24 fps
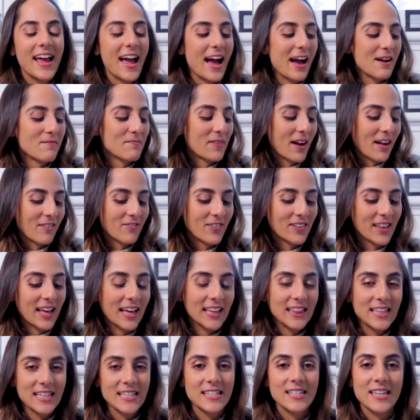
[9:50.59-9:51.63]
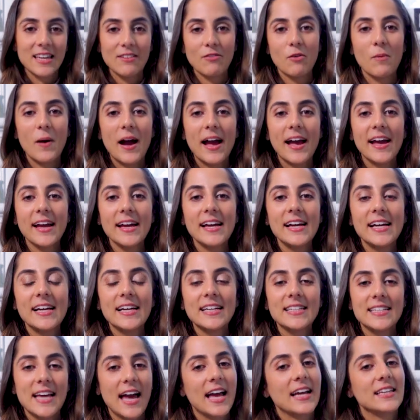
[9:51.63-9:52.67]
am, but I feel like this giveaway
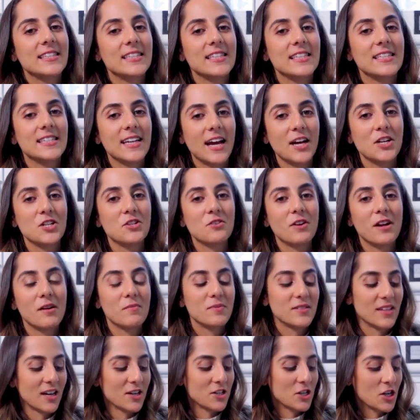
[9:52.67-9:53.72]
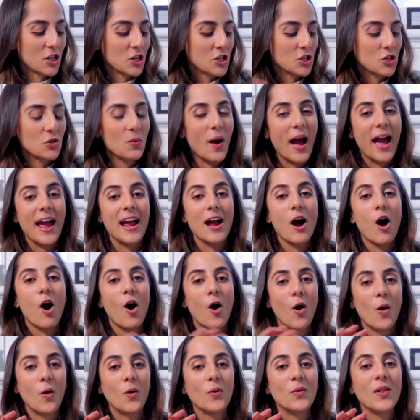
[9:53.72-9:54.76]
takes the stationery obsession to a
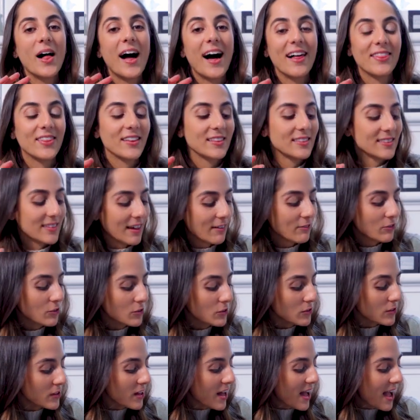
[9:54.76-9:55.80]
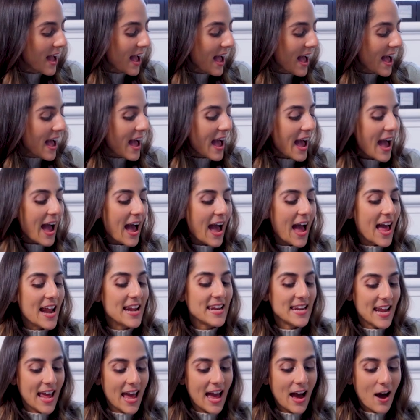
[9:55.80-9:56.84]
whole other level.
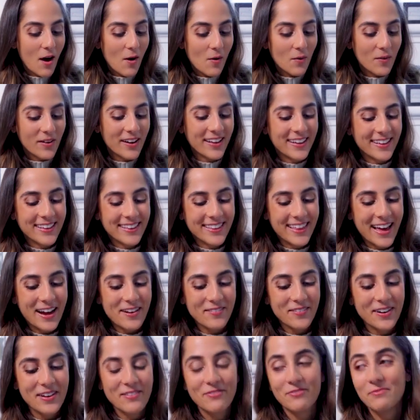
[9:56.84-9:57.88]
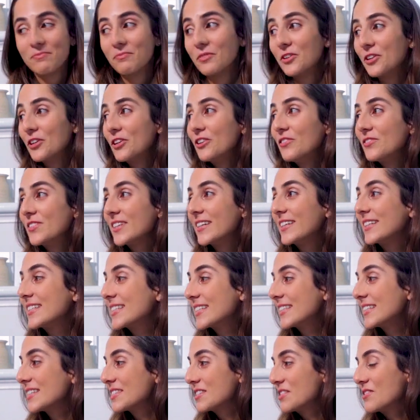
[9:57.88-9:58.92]
And now that we've moved
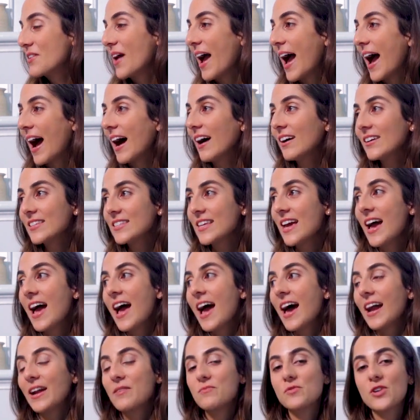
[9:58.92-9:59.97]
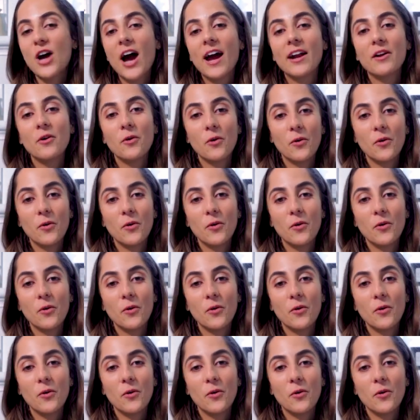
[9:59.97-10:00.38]
into this new house and I'm trying to